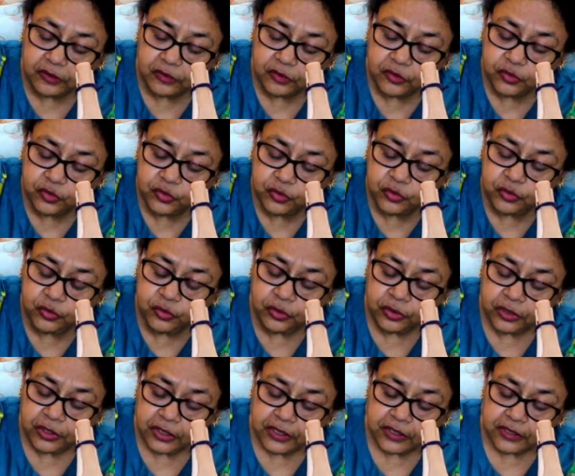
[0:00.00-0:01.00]

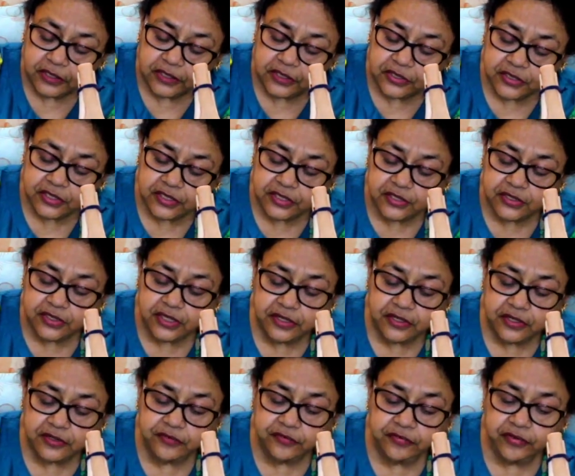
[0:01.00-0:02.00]
So this is the
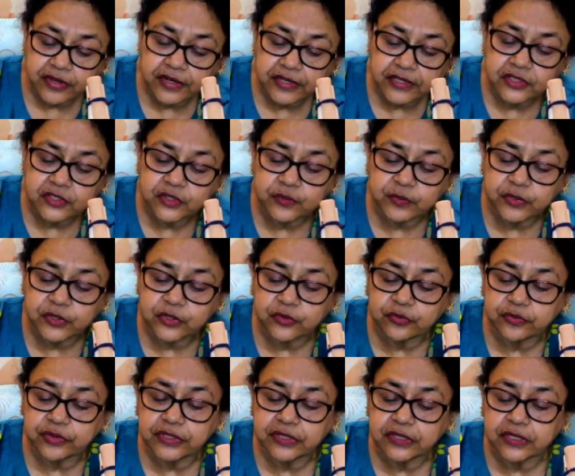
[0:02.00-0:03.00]
difference
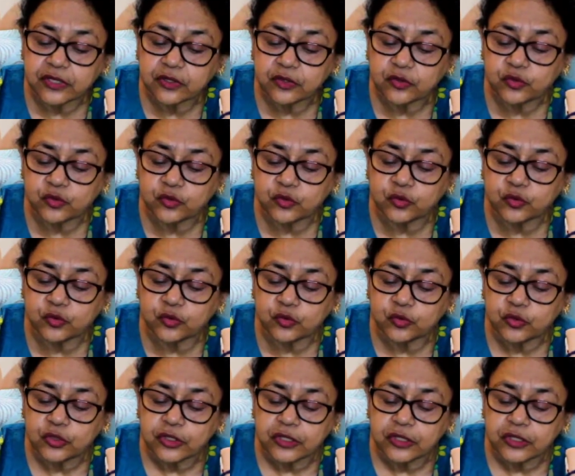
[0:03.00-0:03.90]
between the two.